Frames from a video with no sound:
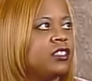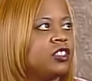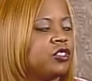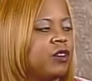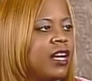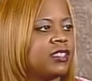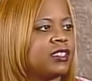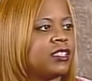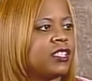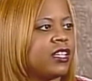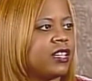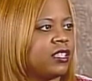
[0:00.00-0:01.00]
trying to
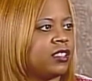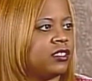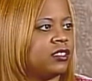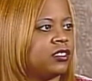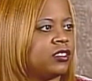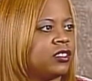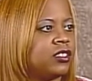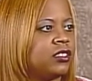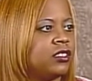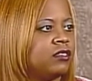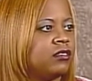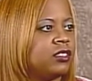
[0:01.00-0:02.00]
get
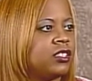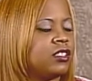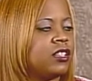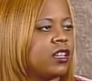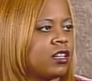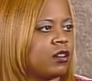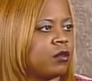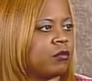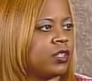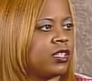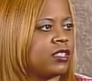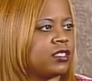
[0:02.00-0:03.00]
to them
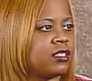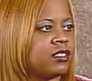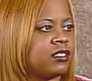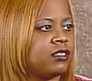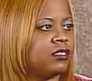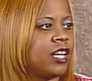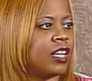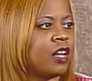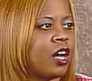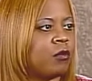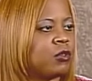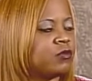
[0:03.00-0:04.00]
is like
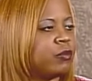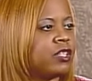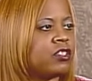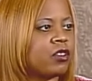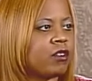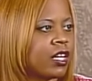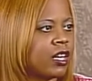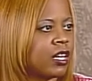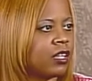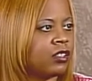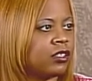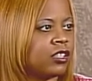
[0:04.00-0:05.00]
almost beating your
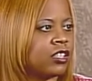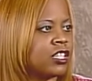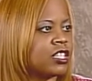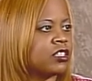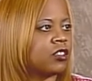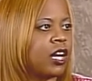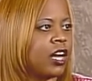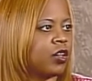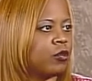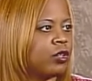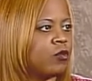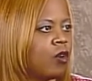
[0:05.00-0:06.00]
head against the
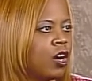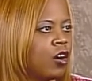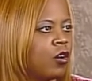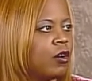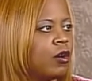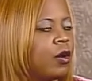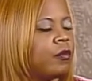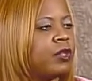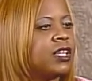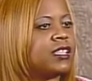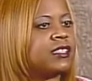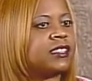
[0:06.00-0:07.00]
concrete wall
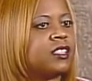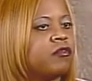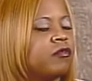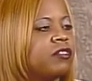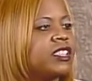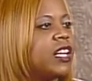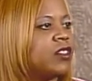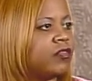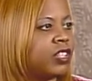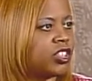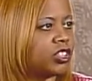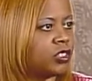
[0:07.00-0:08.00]
because of
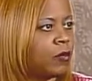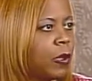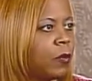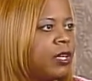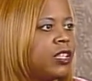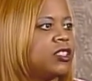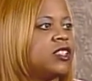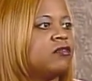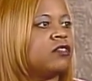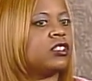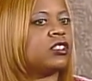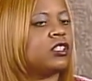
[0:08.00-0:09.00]
television, because of
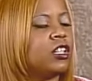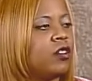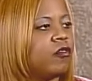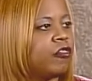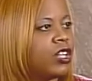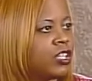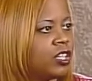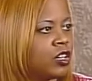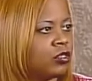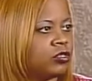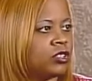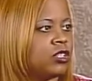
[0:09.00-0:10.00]
the
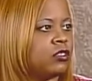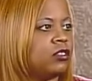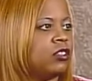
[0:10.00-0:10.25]
videos, and